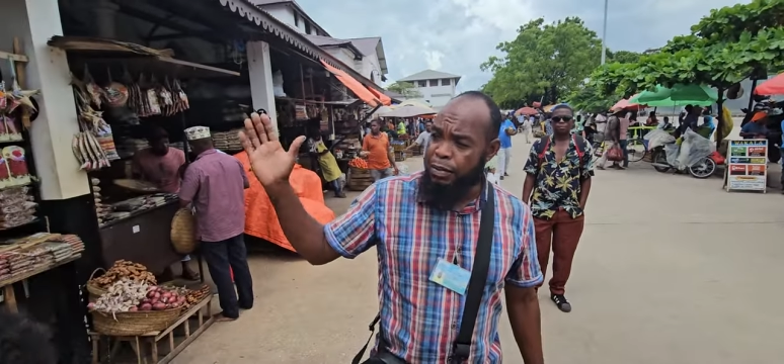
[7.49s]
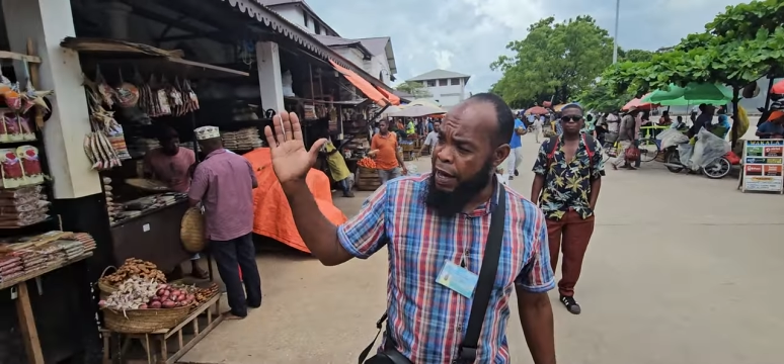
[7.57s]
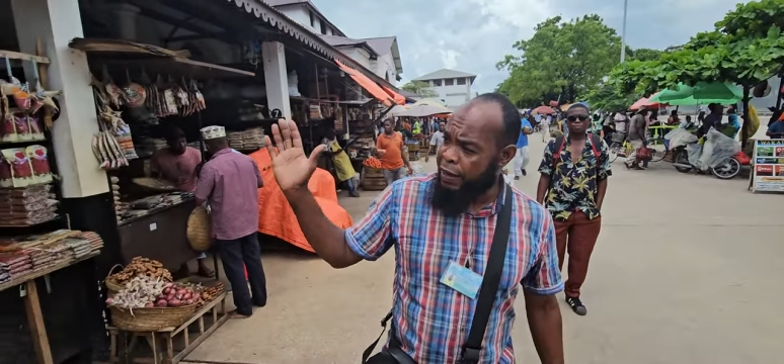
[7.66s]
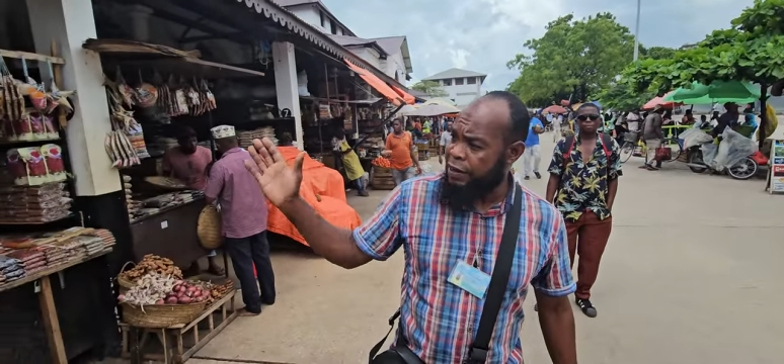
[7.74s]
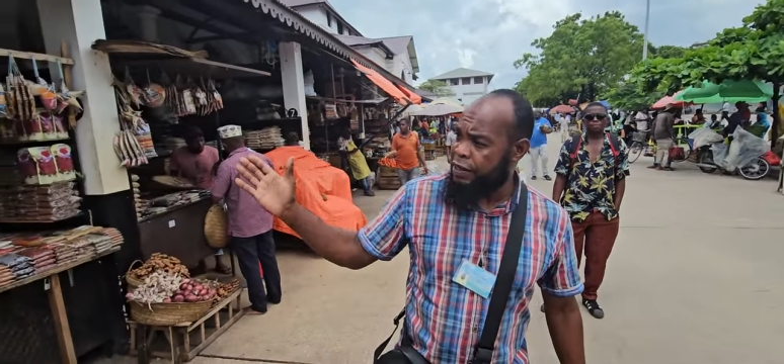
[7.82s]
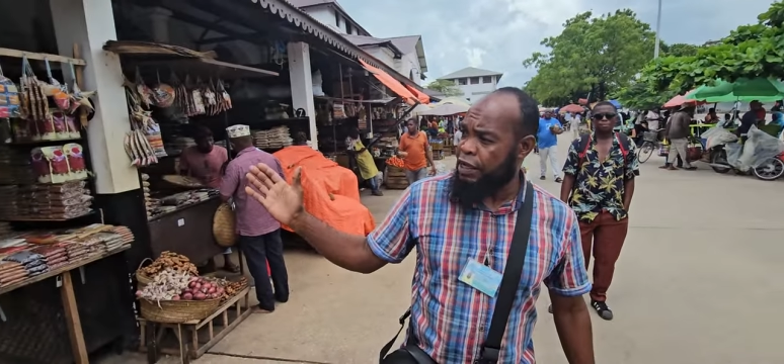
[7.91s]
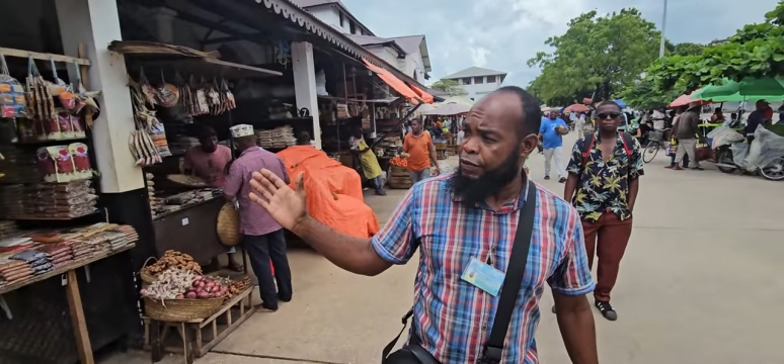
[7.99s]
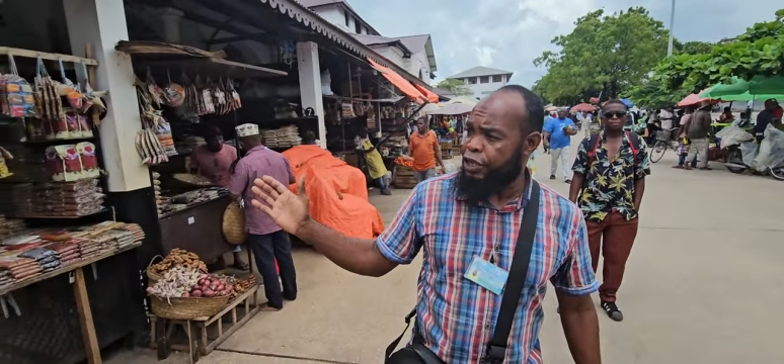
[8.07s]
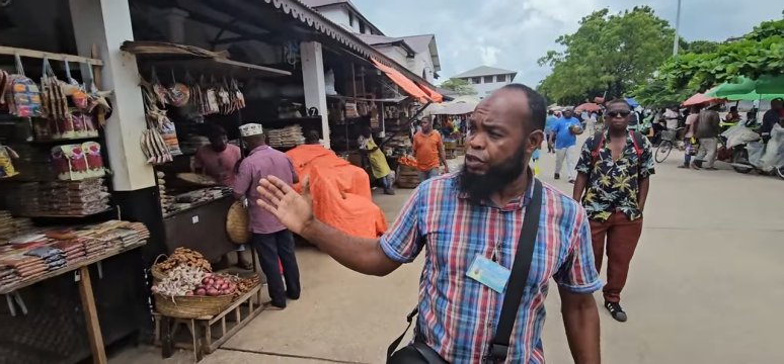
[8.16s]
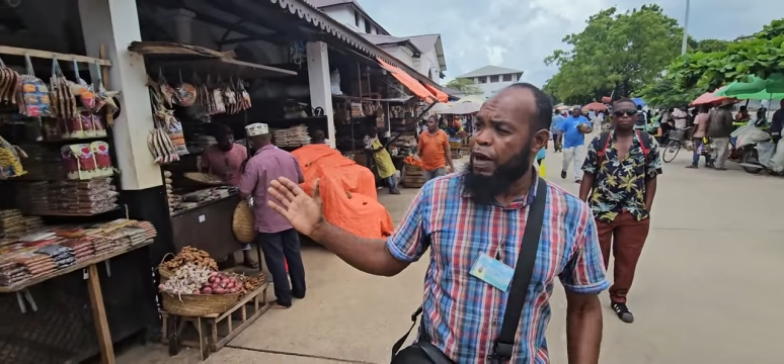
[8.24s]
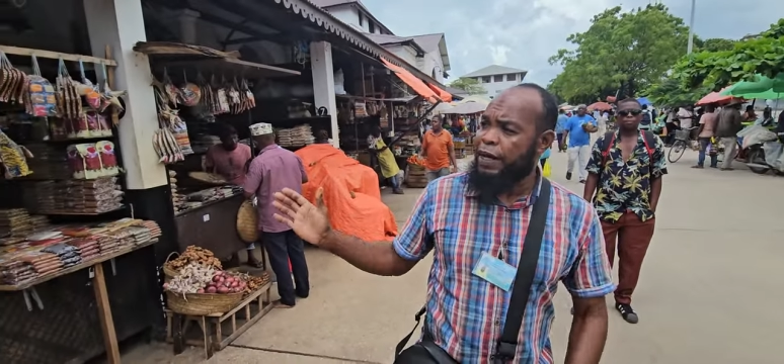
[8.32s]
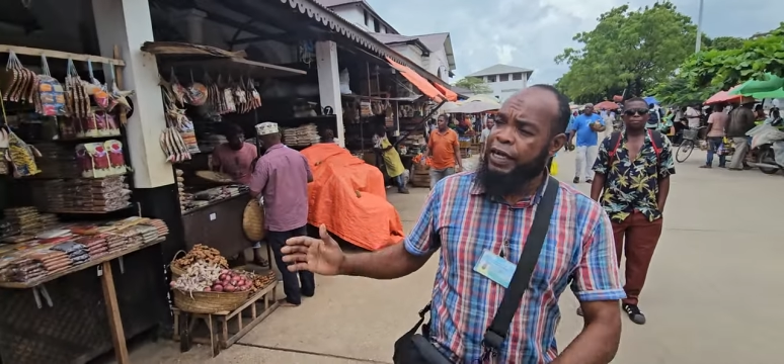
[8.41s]
the market there's a
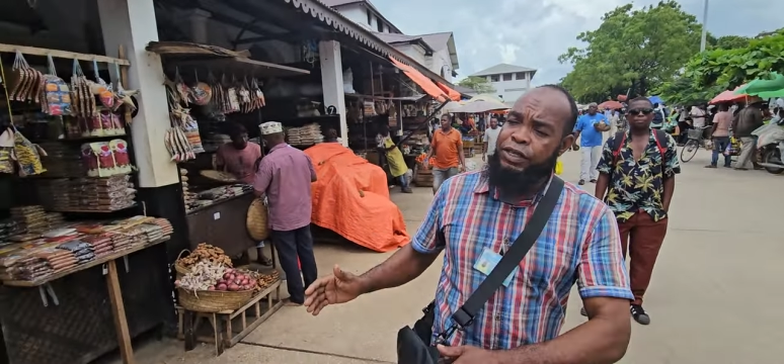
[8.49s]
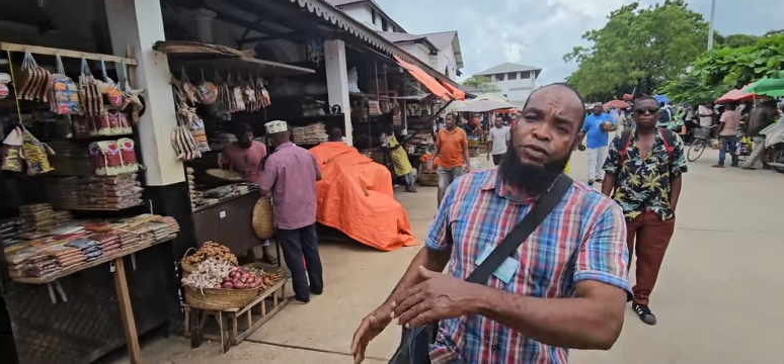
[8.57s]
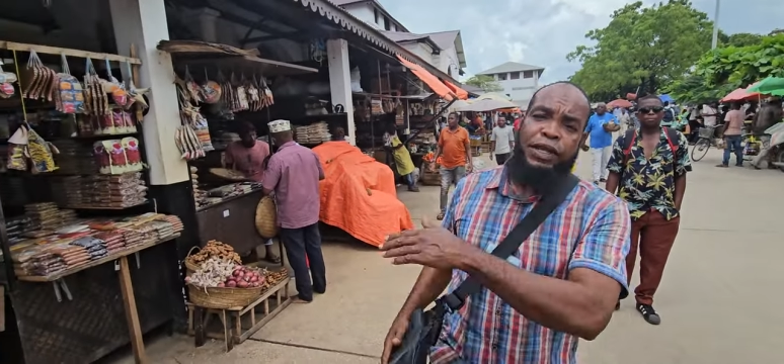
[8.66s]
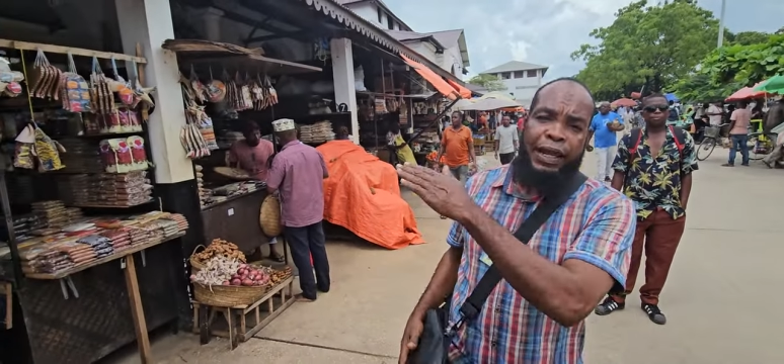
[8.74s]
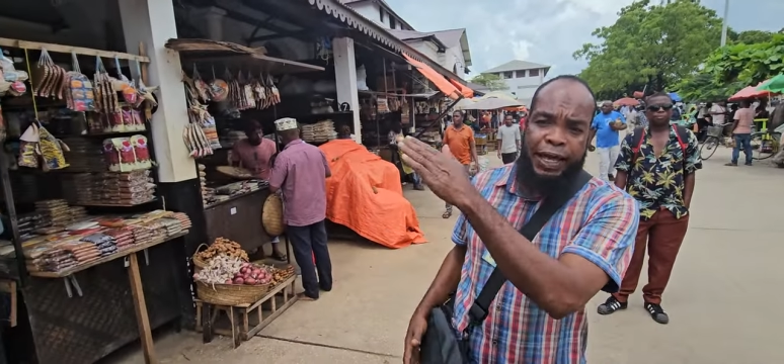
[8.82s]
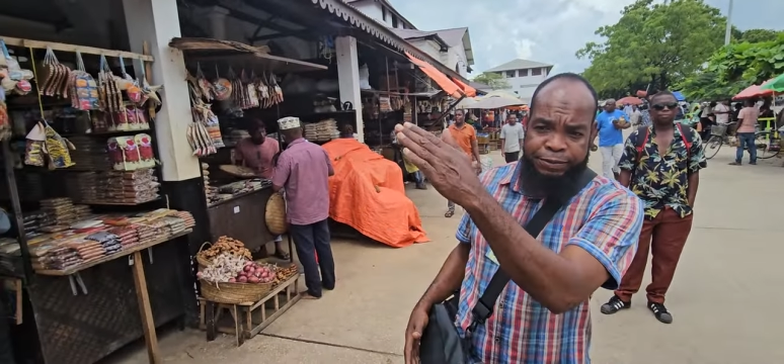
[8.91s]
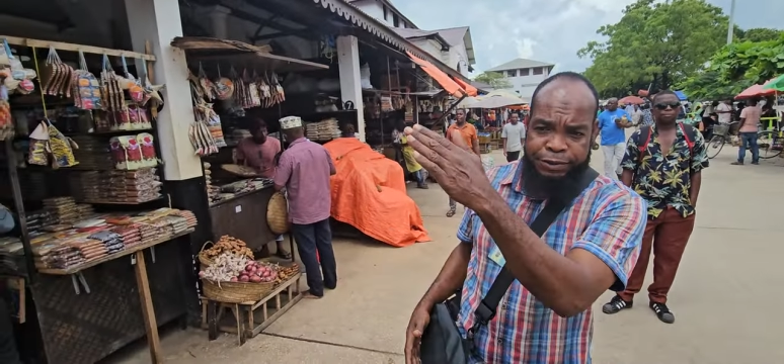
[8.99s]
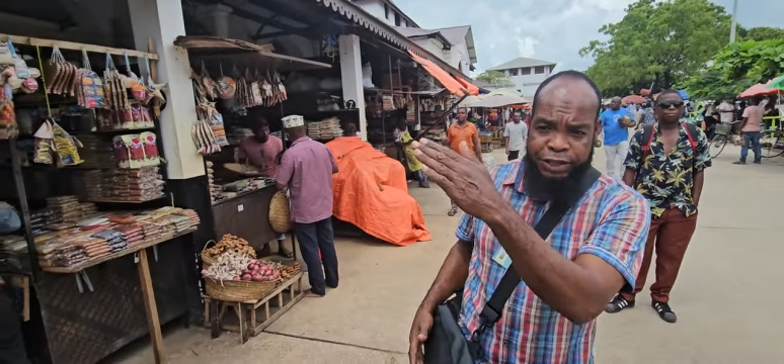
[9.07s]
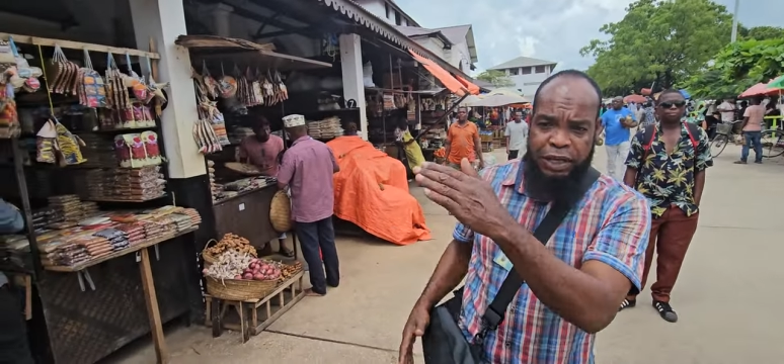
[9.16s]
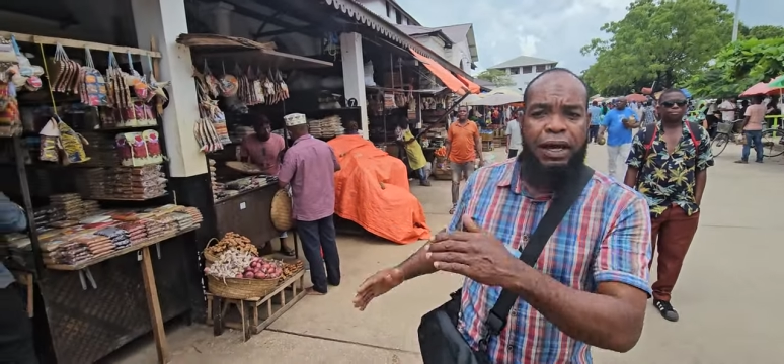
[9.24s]
fish market on the left,